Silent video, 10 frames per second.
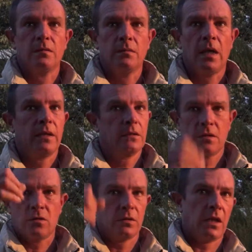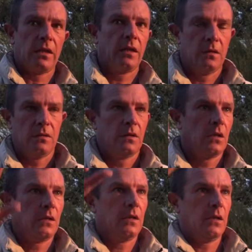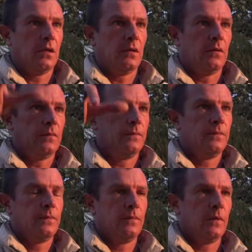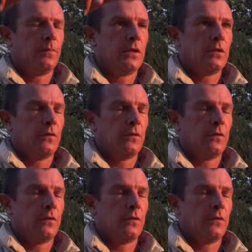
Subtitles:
Mine has got nothing on it, only the piece